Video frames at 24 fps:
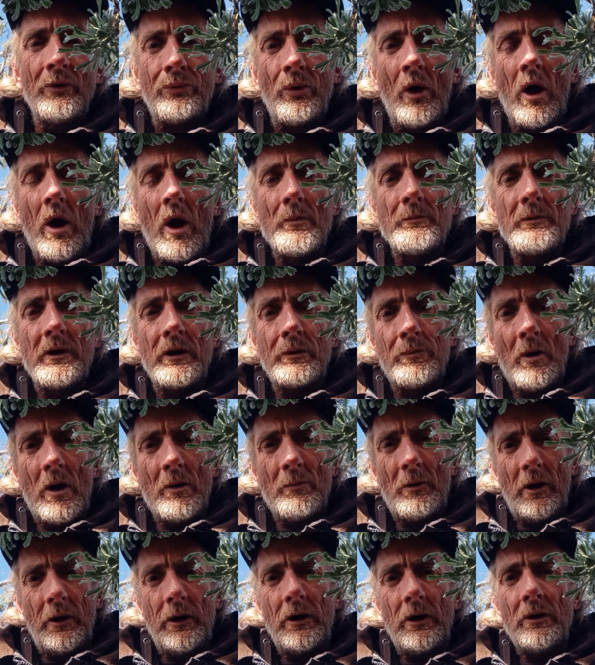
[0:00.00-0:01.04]
how I make my
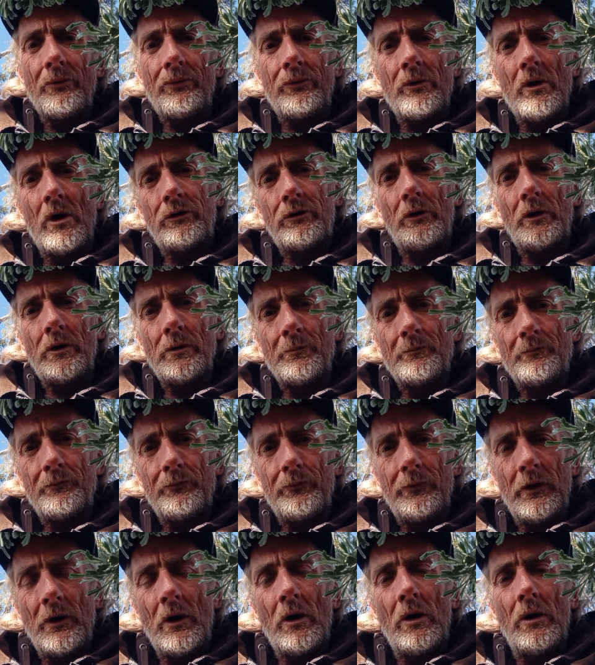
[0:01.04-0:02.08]
money in this country.
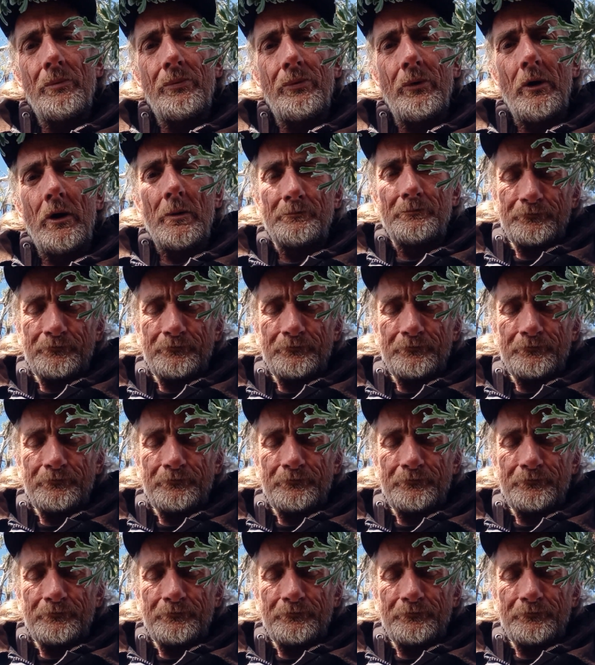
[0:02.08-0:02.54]
You know what I'm saying?